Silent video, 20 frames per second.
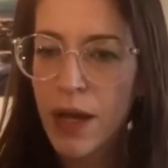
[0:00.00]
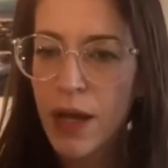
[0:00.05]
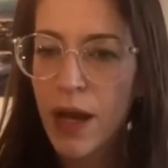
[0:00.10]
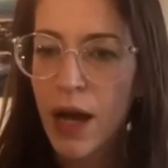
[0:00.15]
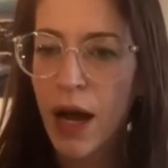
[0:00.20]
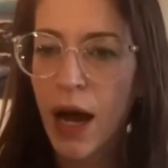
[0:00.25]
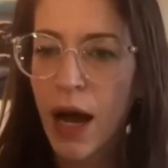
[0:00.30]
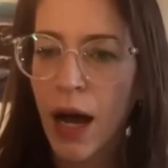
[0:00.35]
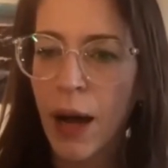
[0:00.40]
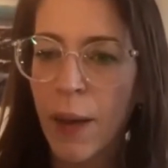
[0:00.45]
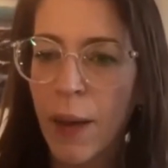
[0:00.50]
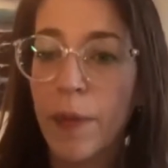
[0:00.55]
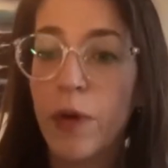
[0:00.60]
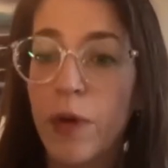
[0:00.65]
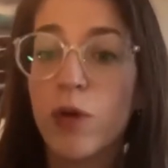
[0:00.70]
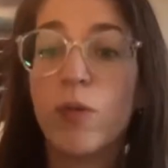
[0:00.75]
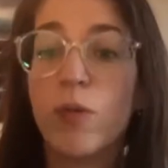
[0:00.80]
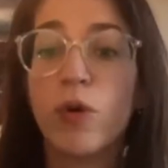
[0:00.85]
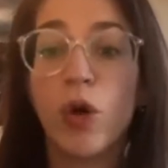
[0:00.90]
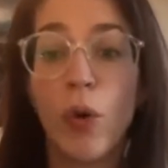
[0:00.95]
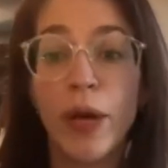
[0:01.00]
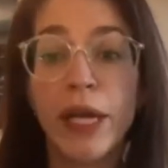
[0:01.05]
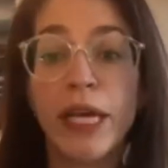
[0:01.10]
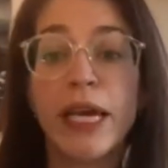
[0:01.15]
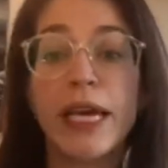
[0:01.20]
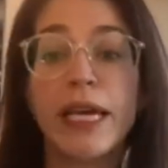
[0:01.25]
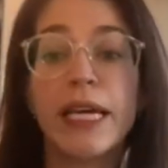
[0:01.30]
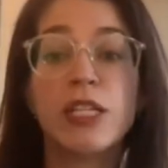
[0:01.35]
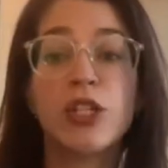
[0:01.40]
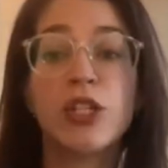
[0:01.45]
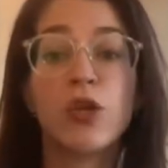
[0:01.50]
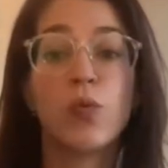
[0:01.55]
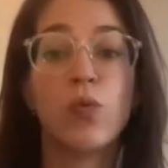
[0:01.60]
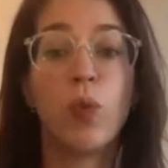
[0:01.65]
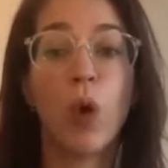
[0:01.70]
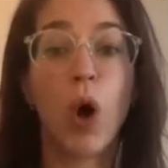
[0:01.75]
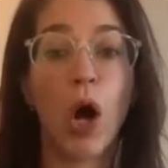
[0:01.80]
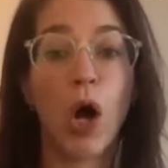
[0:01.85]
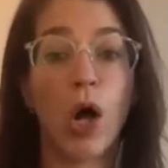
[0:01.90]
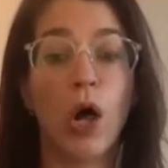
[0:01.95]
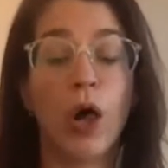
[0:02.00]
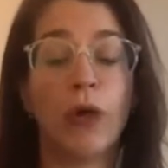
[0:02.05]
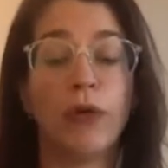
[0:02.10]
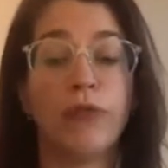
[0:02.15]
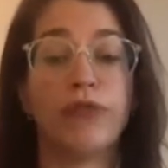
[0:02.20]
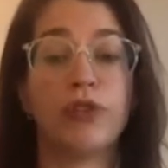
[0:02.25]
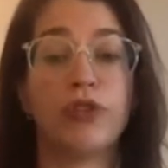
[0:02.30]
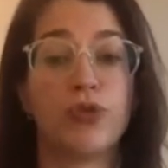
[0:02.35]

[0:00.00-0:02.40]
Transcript: Going against the wall for